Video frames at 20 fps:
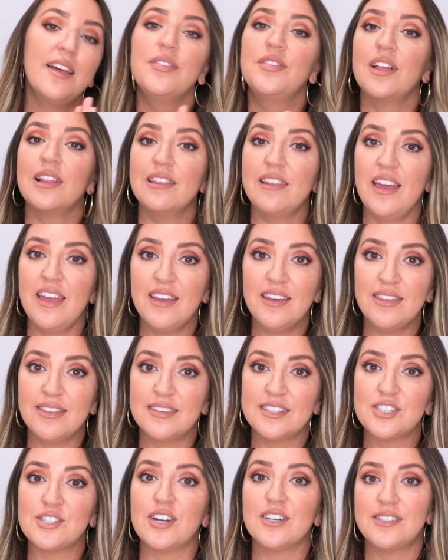The
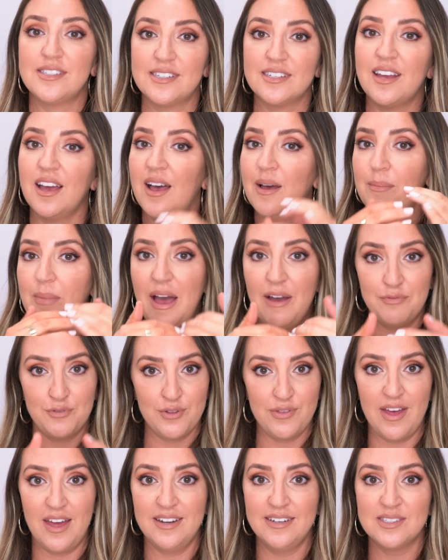length starts to come
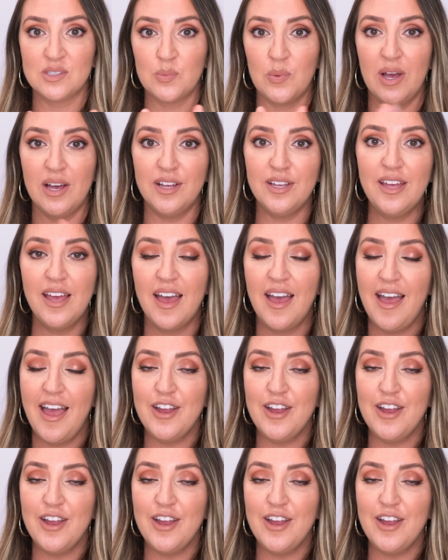after that as well,